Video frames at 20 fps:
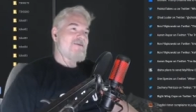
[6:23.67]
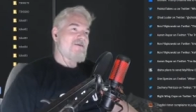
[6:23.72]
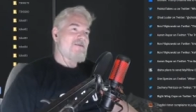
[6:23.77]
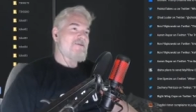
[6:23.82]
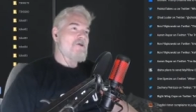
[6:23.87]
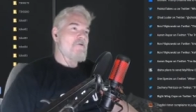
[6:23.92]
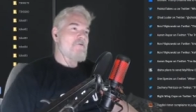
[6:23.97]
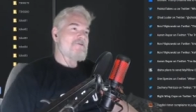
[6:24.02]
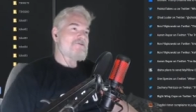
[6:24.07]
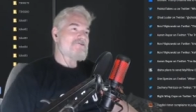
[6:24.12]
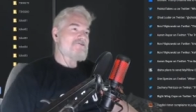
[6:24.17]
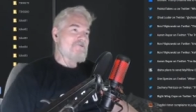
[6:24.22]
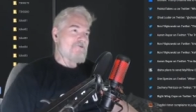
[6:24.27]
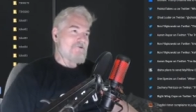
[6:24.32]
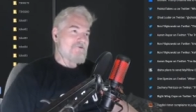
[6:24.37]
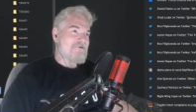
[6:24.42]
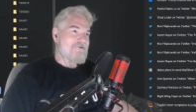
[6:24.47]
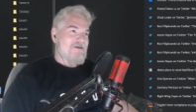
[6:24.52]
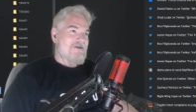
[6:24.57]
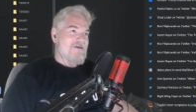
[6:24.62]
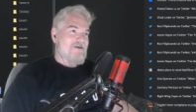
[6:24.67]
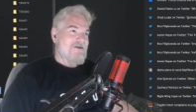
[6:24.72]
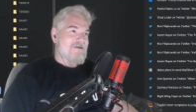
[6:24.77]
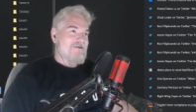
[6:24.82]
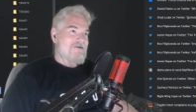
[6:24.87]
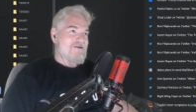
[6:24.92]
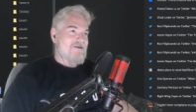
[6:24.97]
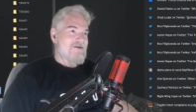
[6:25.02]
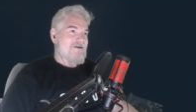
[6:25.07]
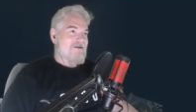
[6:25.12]
You know it's true.
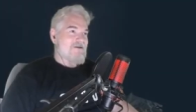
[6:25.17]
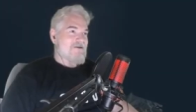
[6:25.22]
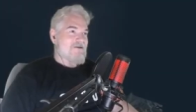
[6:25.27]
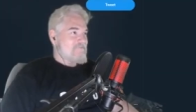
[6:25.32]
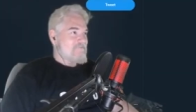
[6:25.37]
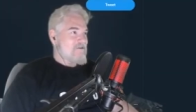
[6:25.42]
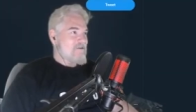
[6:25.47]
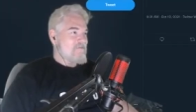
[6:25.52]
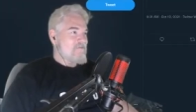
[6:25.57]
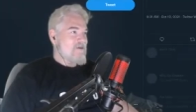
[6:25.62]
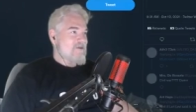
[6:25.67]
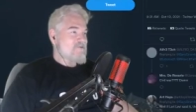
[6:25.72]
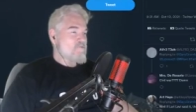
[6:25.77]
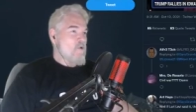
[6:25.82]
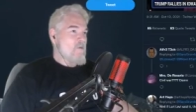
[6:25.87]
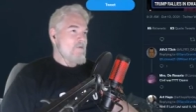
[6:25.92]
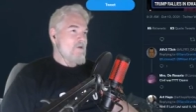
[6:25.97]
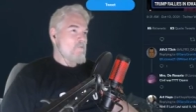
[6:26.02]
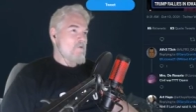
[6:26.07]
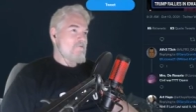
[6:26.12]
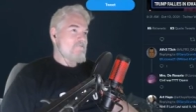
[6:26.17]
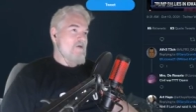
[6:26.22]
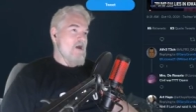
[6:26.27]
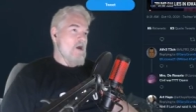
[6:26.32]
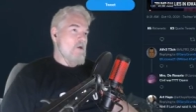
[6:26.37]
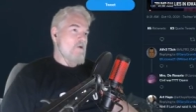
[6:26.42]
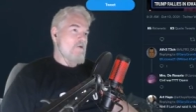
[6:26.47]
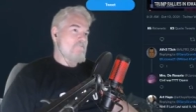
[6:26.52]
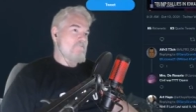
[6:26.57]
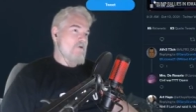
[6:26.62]
And uh, then this woman went
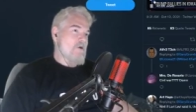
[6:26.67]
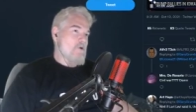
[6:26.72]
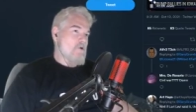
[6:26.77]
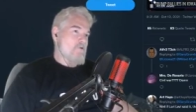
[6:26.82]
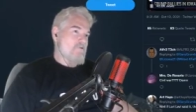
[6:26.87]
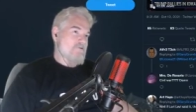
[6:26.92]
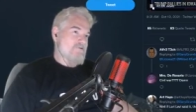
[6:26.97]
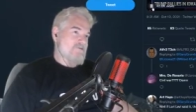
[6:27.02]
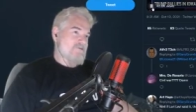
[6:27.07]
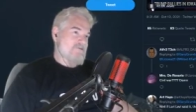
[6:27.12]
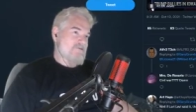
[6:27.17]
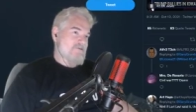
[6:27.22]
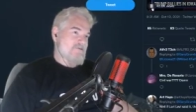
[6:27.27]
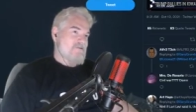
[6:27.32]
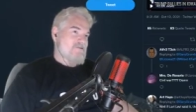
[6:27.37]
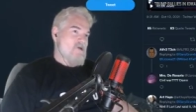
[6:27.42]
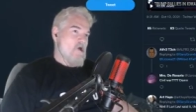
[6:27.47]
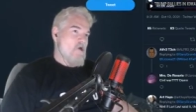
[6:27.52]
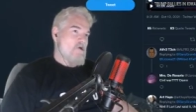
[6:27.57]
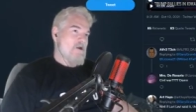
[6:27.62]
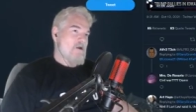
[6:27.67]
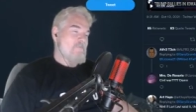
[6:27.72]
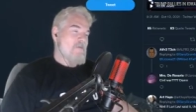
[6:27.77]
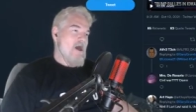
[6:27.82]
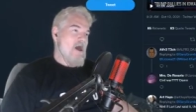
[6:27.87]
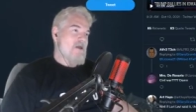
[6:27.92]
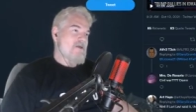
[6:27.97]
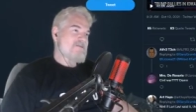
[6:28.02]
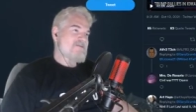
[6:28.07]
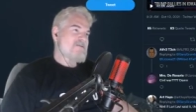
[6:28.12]
viral, folks, talking
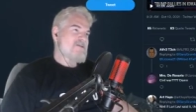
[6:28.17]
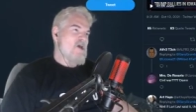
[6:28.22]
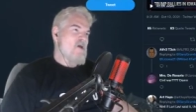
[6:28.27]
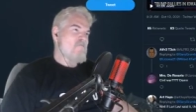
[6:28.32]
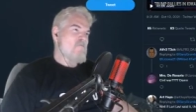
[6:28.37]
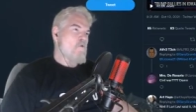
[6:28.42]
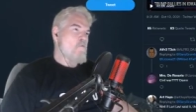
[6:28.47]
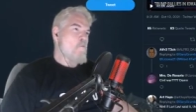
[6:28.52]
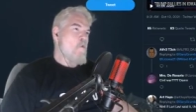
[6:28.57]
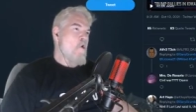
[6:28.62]
about a civil